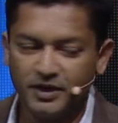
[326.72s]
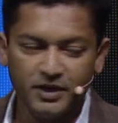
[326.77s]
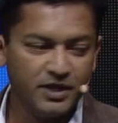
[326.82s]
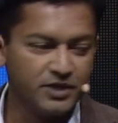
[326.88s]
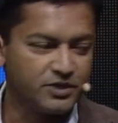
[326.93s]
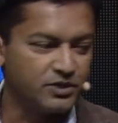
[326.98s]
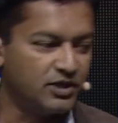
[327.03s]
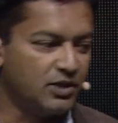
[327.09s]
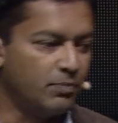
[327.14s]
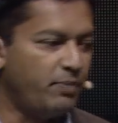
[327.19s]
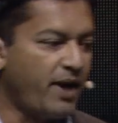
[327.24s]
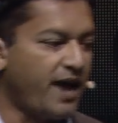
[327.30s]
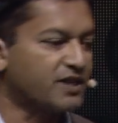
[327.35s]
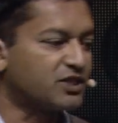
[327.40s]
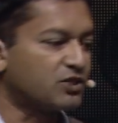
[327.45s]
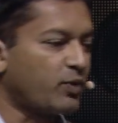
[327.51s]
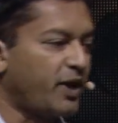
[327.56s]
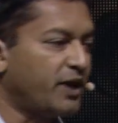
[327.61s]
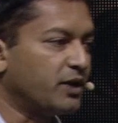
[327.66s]
So the
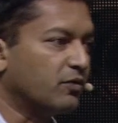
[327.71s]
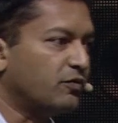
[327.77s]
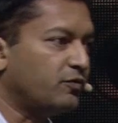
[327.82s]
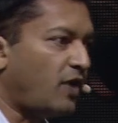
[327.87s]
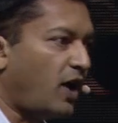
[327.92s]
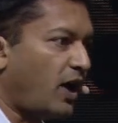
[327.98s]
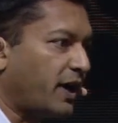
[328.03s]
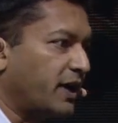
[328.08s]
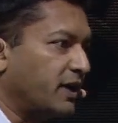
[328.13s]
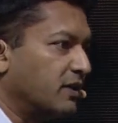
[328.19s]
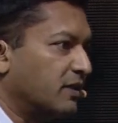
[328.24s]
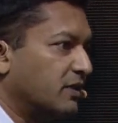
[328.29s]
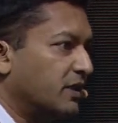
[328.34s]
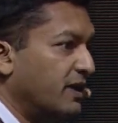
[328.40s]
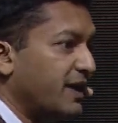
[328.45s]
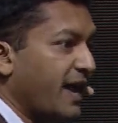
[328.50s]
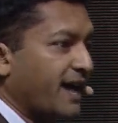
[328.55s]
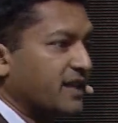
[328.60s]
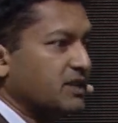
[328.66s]
best way to find the
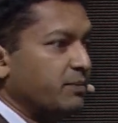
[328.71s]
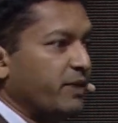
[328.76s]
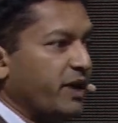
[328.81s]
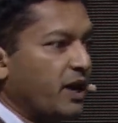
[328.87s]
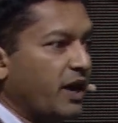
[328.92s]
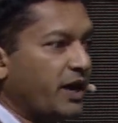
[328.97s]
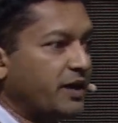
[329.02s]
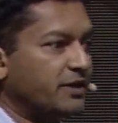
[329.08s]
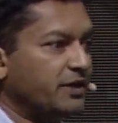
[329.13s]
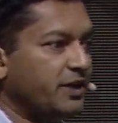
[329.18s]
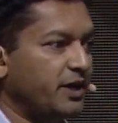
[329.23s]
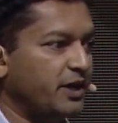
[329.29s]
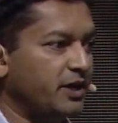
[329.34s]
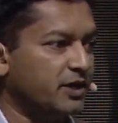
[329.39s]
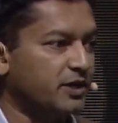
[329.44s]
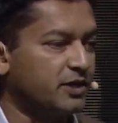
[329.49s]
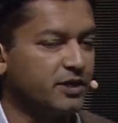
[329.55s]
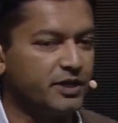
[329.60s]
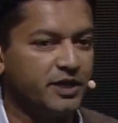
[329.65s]
next big
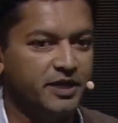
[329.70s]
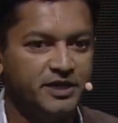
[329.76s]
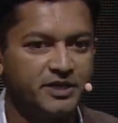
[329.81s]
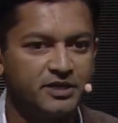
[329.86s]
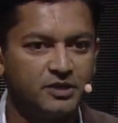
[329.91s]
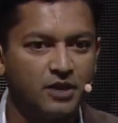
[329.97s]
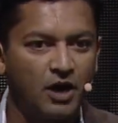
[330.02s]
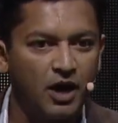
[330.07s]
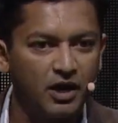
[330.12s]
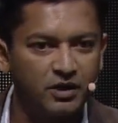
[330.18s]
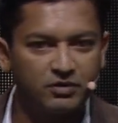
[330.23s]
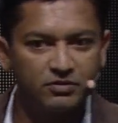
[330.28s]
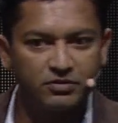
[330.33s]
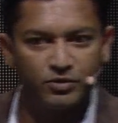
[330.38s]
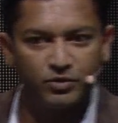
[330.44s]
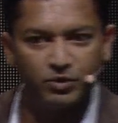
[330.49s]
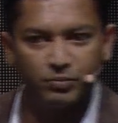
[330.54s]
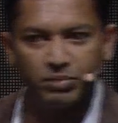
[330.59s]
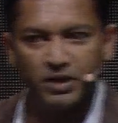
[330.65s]
idea is not
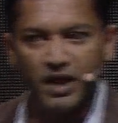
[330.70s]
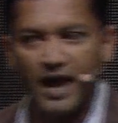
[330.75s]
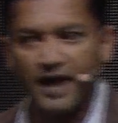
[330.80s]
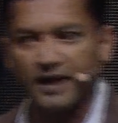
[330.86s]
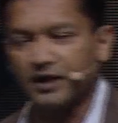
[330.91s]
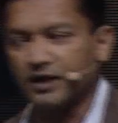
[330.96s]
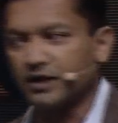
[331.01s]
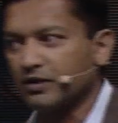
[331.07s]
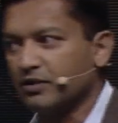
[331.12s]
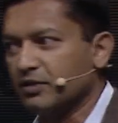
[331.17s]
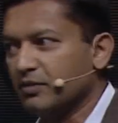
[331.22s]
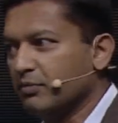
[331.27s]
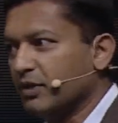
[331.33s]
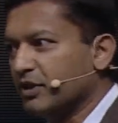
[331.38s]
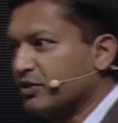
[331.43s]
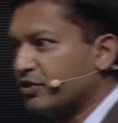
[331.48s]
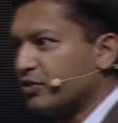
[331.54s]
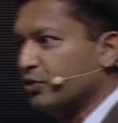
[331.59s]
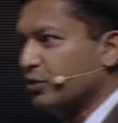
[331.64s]
through planning,
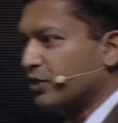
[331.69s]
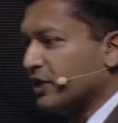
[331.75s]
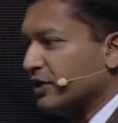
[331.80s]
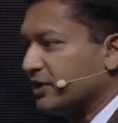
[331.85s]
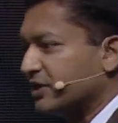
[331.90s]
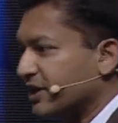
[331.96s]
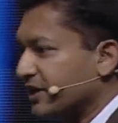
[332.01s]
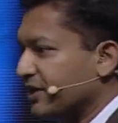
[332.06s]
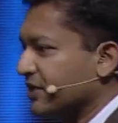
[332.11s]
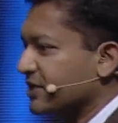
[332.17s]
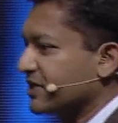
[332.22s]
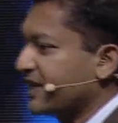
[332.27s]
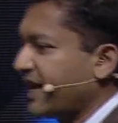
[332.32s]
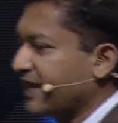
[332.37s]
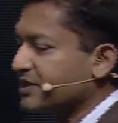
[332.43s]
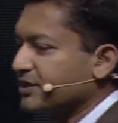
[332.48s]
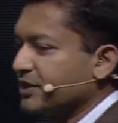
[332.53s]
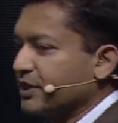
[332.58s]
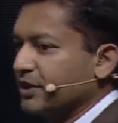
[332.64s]
but through continuous
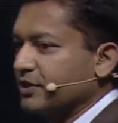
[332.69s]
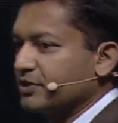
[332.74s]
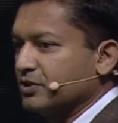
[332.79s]
testing.